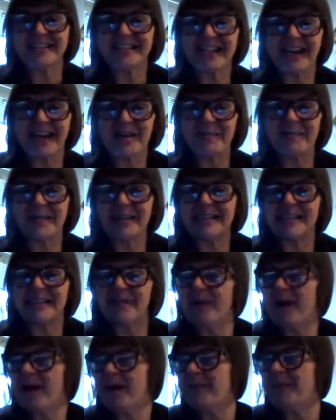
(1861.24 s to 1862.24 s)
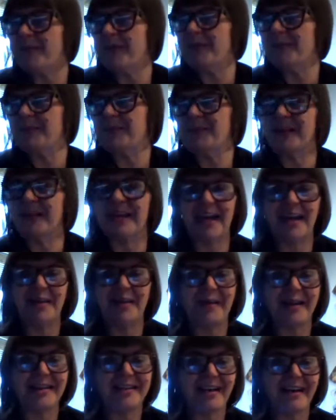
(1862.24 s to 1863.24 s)
as they pop up.
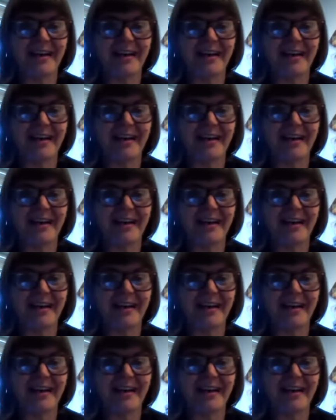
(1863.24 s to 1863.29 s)
Again, my